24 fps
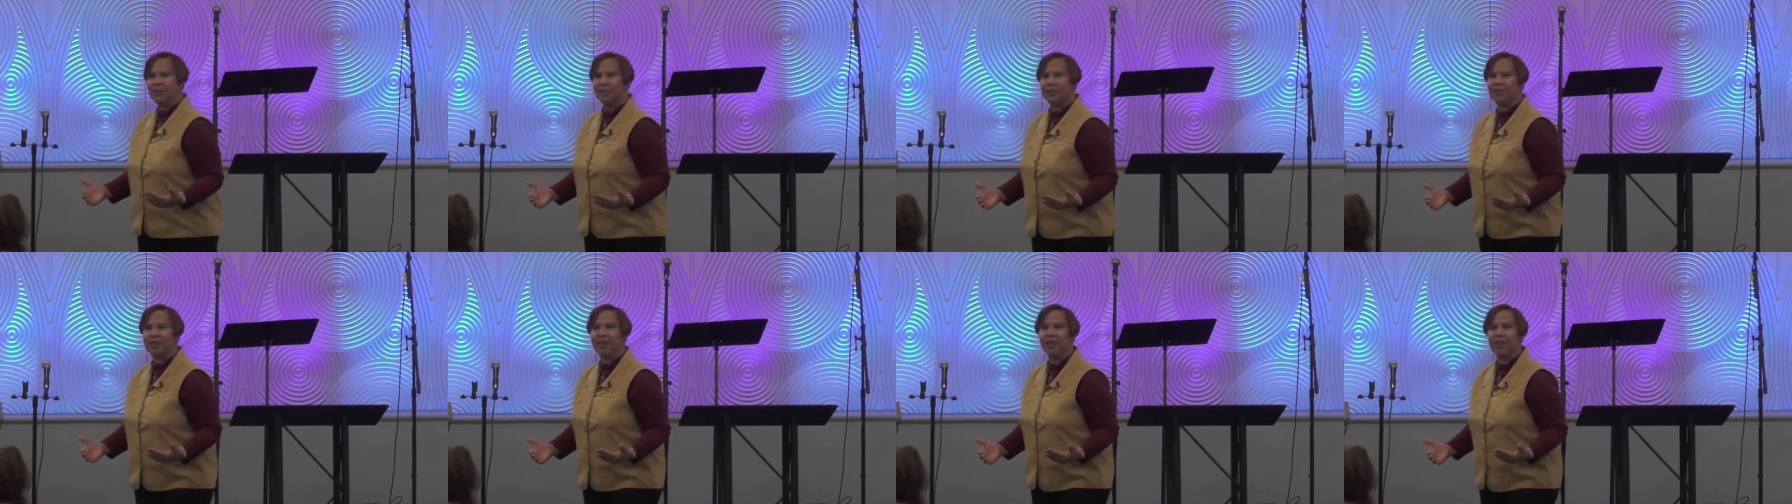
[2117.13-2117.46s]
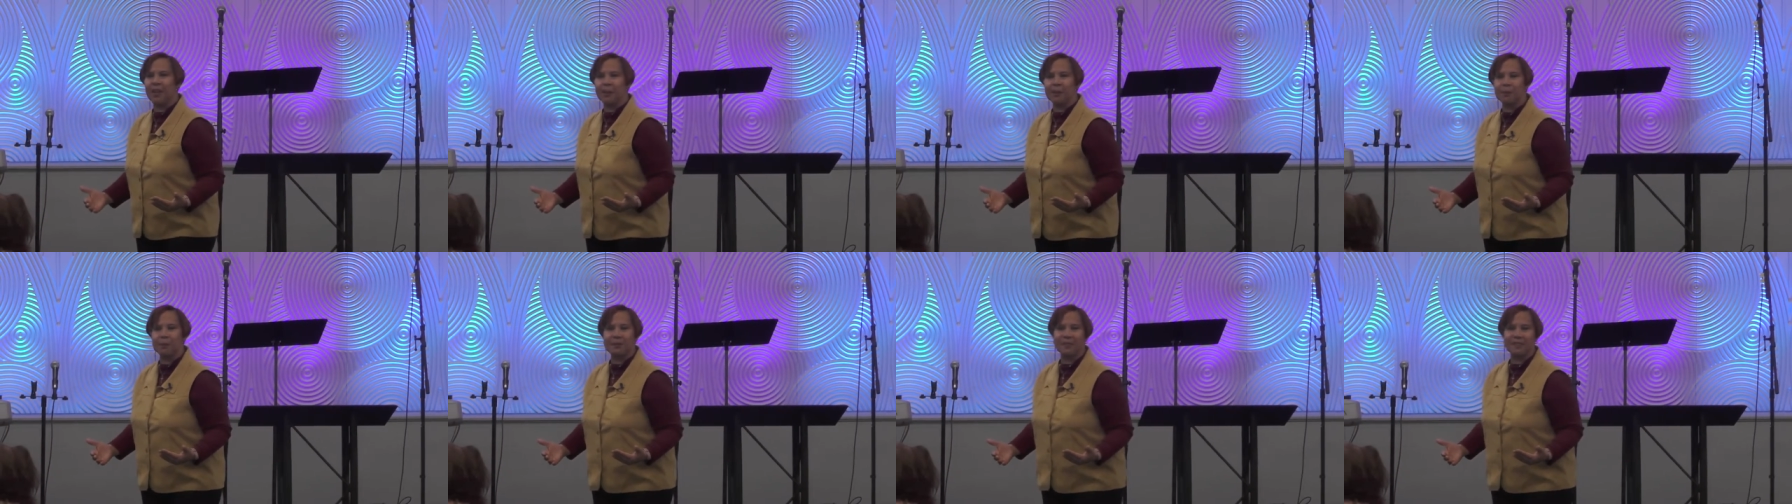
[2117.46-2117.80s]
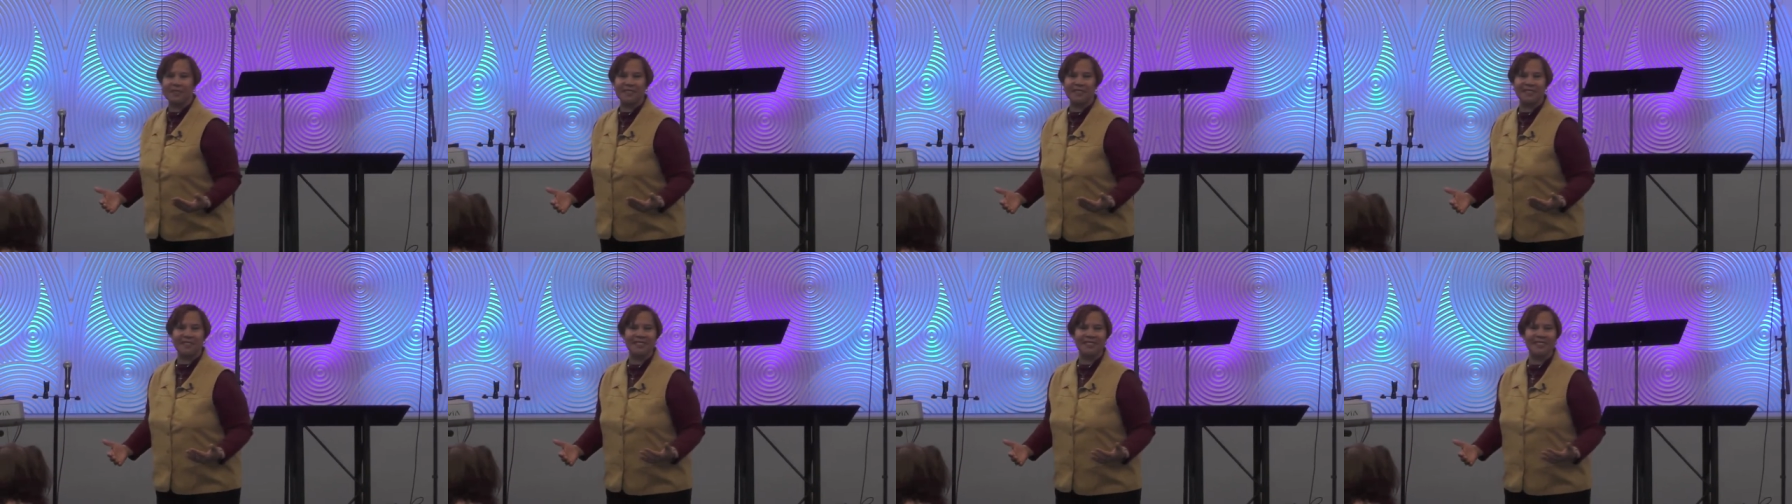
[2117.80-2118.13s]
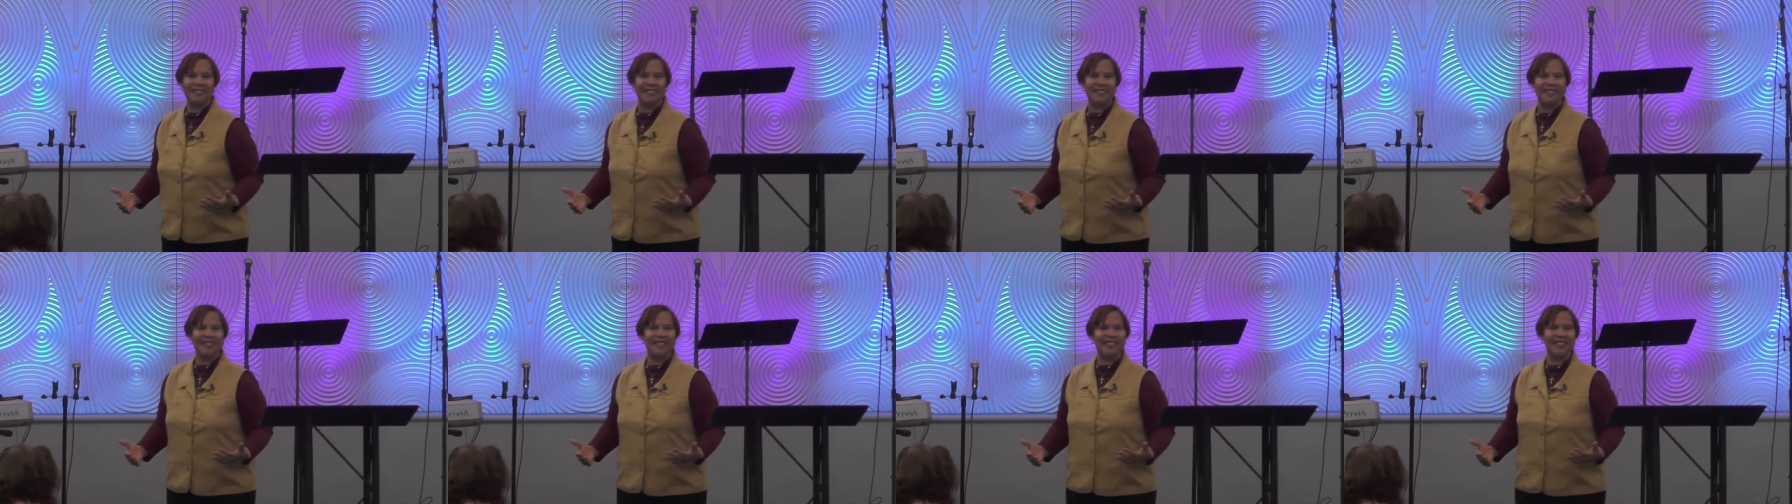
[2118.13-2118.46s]
their cubs.
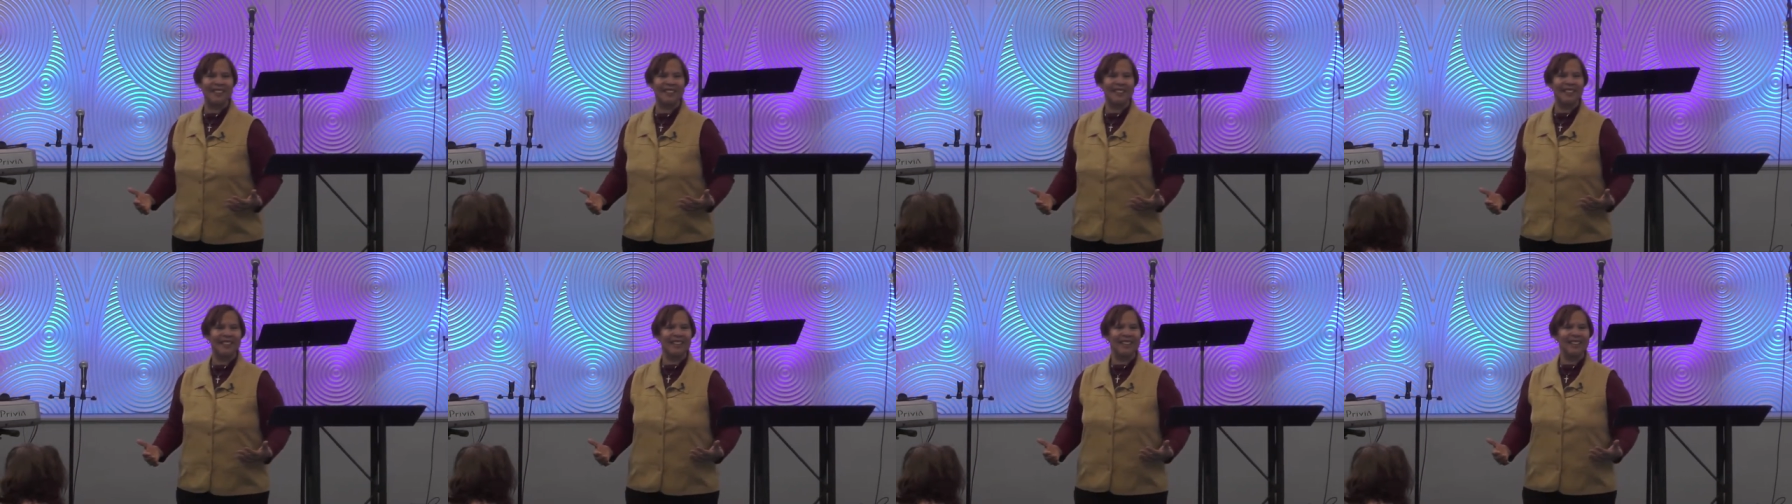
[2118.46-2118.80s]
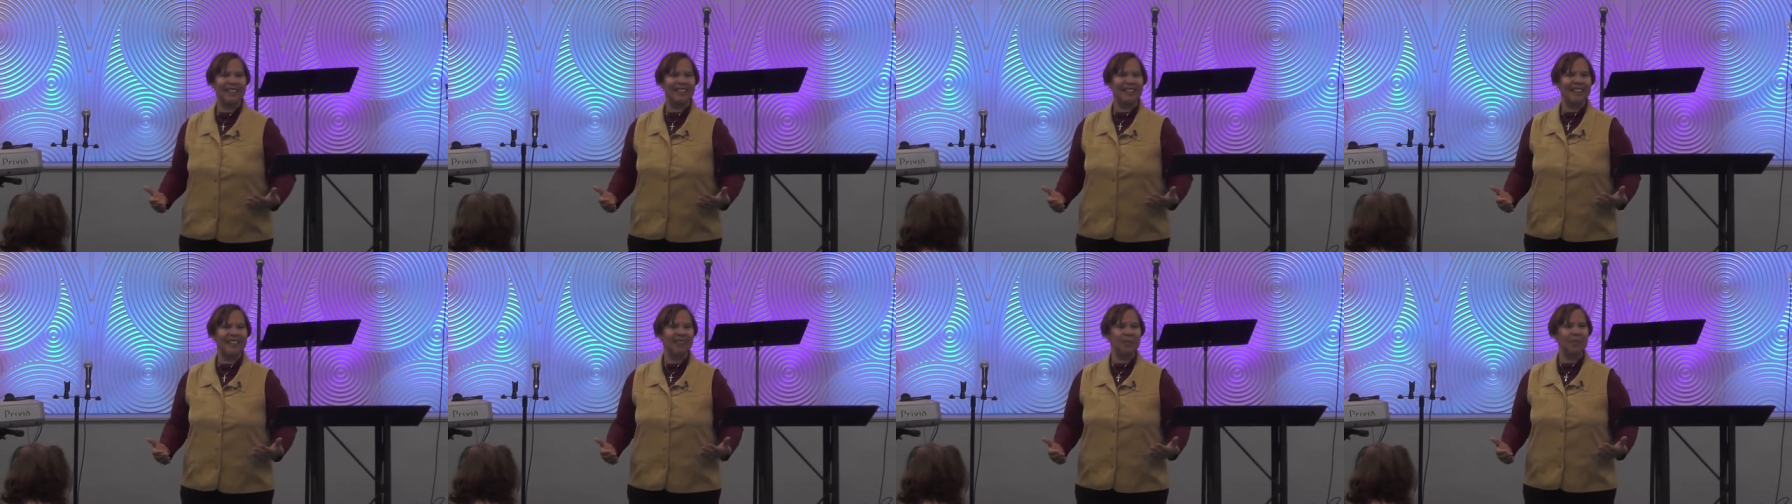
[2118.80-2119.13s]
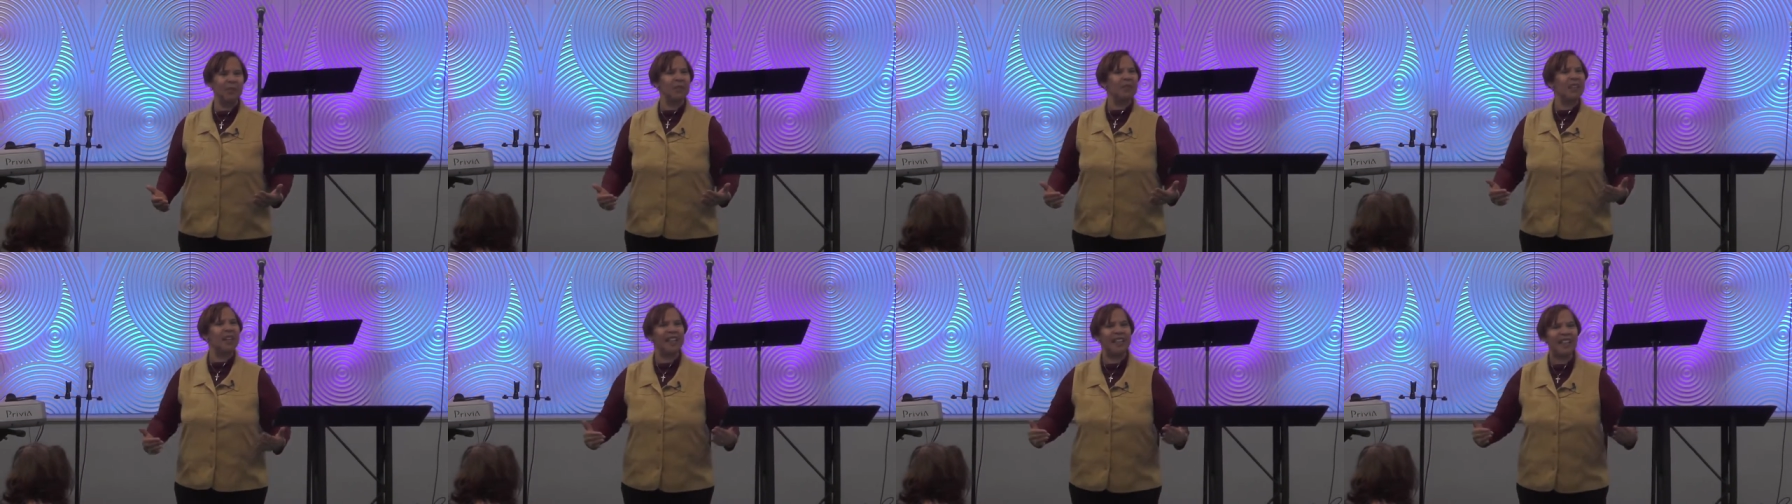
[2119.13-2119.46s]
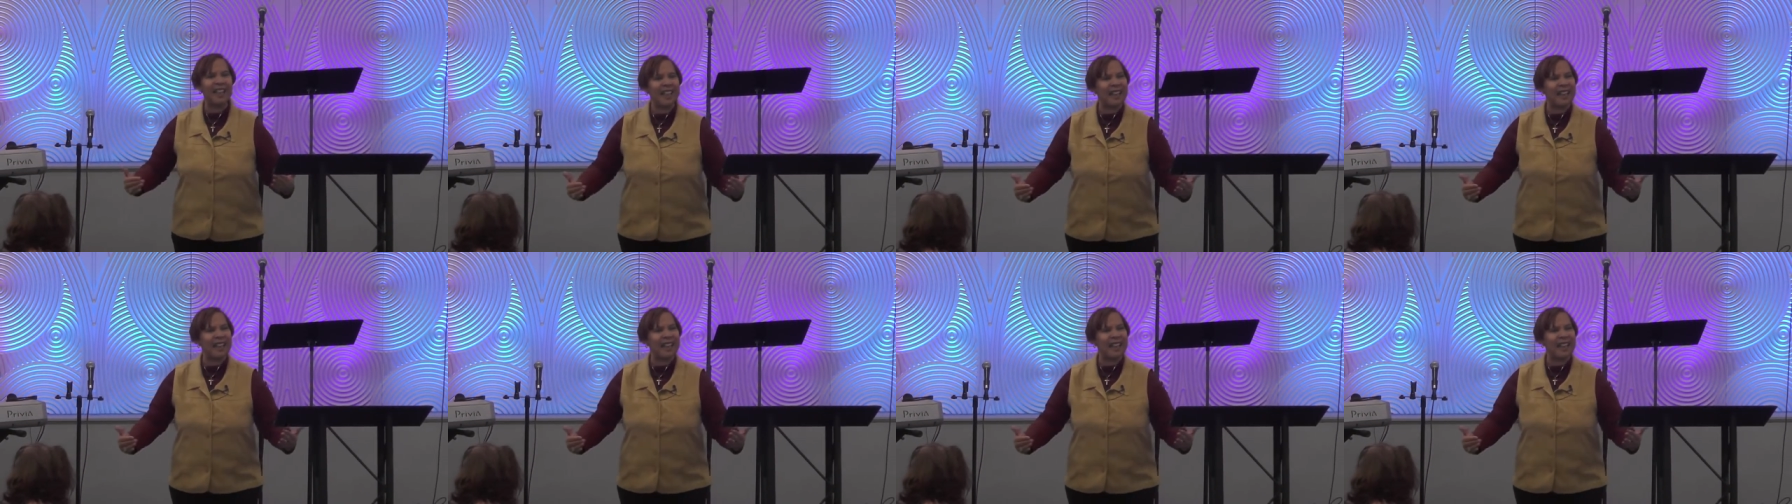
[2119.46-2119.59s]
Won't let